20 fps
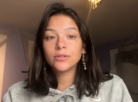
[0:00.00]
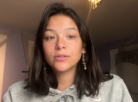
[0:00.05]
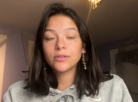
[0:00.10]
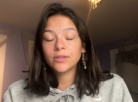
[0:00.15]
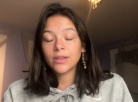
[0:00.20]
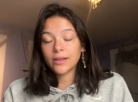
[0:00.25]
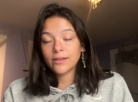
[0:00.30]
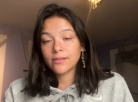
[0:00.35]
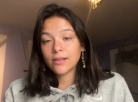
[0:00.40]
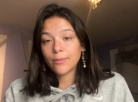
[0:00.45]

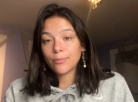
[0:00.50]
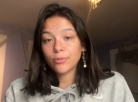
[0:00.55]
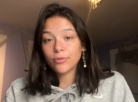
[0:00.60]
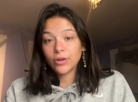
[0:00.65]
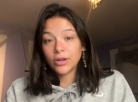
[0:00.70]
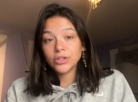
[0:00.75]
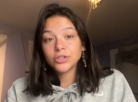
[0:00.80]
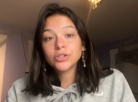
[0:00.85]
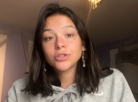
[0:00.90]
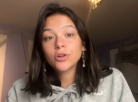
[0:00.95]
like
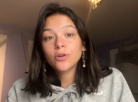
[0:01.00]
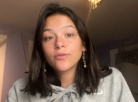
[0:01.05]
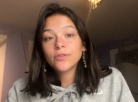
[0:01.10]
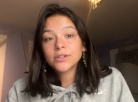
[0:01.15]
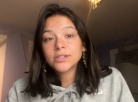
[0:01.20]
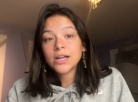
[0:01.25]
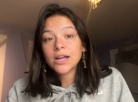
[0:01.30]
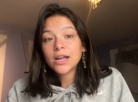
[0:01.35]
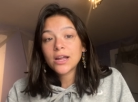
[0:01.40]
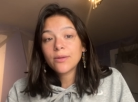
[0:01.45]
separation over
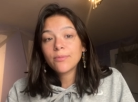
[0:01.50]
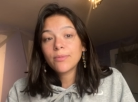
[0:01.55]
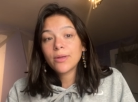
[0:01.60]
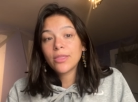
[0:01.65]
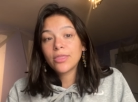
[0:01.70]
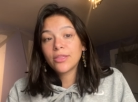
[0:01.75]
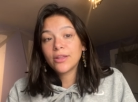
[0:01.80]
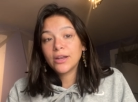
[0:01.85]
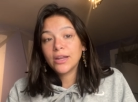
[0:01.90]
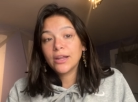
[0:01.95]
time
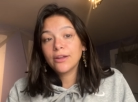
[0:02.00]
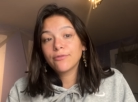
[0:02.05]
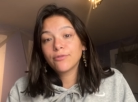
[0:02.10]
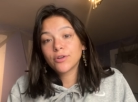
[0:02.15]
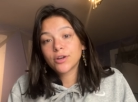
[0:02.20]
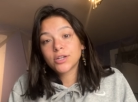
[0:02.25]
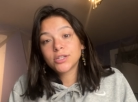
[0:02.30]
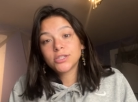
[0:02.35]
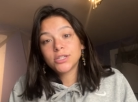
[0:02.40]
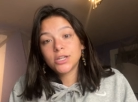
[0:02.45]
and the need
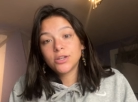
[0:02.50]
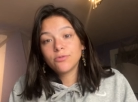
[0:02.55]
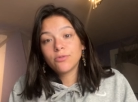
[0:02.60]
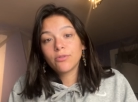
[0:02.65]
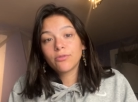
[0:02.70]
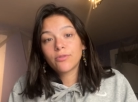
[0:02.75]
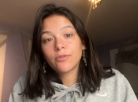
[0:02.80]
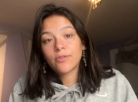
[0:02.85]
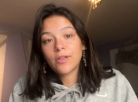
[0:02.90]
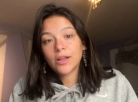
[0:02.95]
for
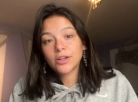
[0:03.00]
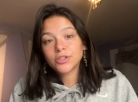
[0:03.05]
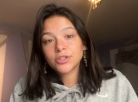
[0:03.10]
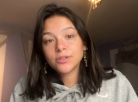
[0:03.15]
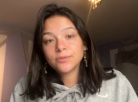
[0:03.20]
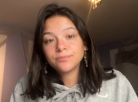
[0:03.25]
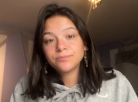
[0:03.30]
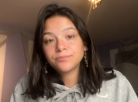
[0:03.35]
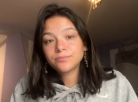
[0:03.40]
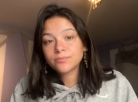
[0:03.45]
continual
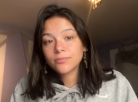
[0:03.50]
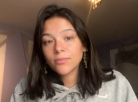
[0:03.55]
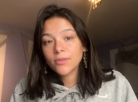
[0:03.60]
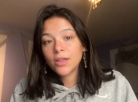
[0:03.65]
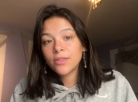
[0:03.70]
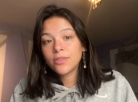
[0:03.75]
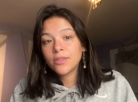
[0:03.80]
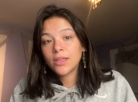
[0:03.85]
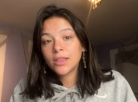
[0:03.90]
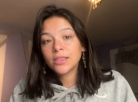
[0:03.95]
reflection.
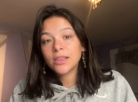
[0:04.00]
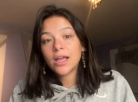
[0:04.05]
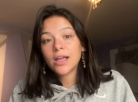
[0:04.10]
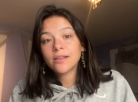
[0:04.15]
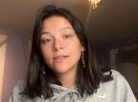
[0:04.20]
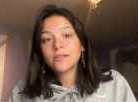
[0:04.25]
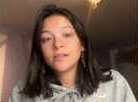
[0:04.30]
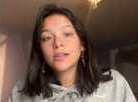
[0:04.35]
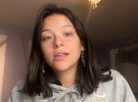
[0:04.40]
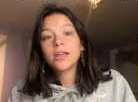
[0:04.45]
And then
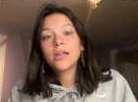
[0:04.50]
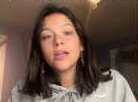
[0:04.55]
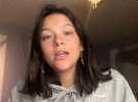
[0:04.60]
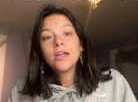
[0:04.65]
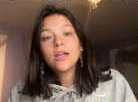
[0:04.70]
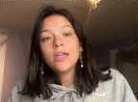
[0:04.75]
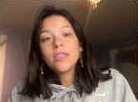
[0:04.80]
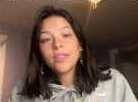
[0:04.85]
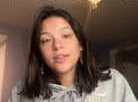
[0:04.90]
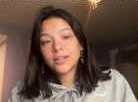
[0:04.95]
lastly,
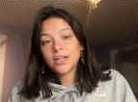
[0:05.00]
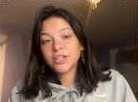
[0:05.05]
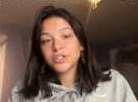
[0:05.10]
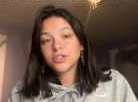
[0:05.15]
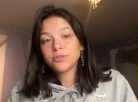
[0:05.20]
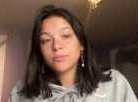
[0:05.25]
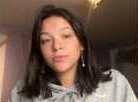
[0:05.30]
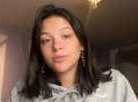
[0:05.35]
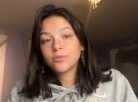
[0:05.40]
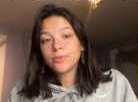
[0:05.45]
the
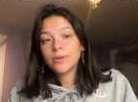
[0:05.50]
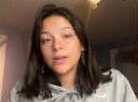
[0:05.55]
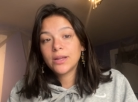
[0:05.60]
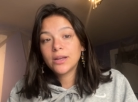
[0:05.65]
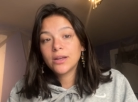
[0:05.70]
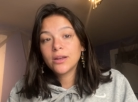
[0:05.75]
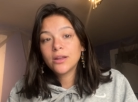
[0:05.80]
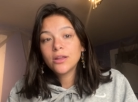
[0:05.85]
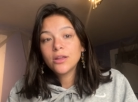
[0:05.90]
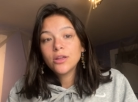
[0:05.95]
tension
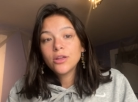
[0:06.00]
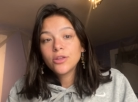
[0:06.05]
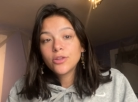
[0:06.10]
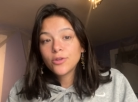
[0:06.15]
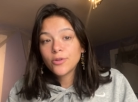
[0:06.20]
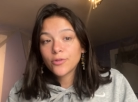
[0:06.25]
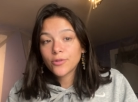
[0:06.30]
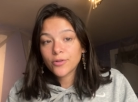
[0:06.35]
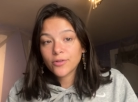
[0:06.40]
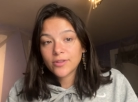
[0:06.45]
between
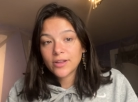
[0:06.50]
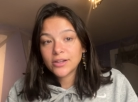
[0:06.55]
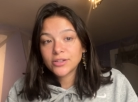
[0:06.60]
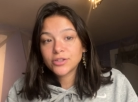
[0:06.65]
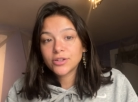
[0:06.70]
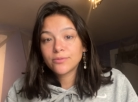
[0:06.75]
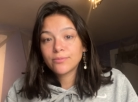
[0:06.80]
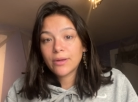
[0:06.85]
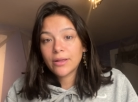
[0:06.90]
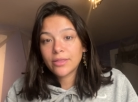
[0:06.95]

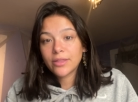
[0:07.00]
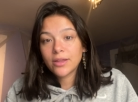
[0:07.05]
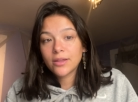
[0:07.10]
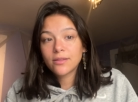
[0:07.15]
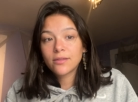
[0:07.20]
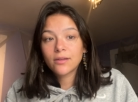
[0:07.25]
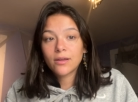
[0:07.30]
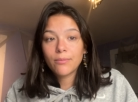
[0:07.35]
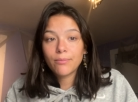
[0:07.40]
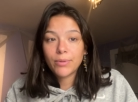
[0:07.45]
user-centered
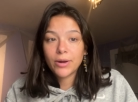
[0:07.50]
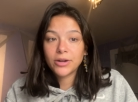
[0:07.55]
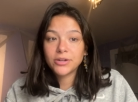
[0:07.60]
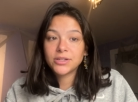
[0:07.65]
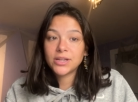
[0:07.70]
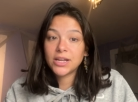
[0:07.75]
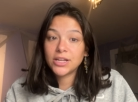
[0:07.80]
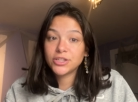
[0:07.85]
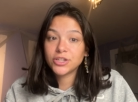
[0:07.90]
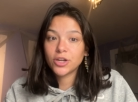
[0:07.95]
methods compared
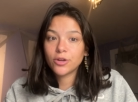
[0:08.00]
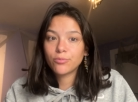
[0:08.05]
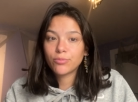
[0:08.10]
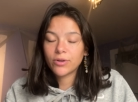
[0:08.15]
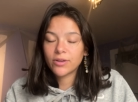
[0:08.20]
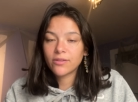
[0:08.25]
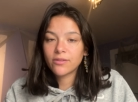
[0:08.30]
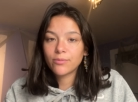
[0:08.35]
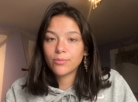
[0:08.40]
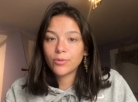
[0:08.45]
to agile
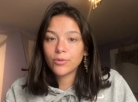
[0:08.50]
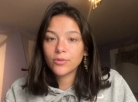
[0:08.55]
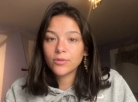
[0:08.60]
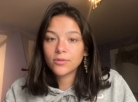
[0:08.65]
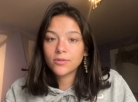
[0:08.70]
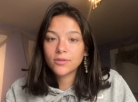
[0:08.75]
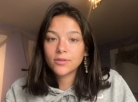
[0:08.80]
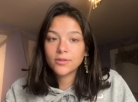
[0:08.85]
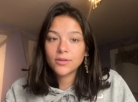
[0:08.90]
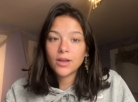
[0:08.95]

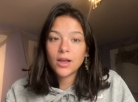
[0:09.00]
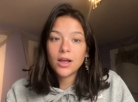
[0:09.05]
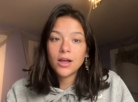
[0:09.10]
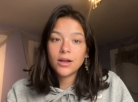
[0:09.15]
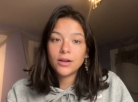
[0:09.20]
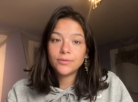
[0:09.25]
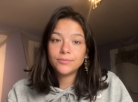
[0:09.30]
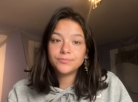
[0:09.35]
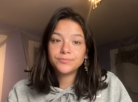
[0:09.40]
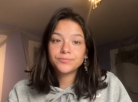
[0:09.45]
principles.
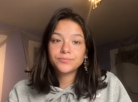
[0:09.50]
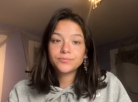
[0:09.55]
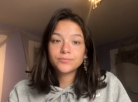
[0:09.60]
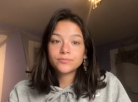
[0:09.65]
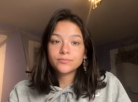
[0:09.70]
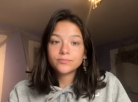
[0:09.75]
Um,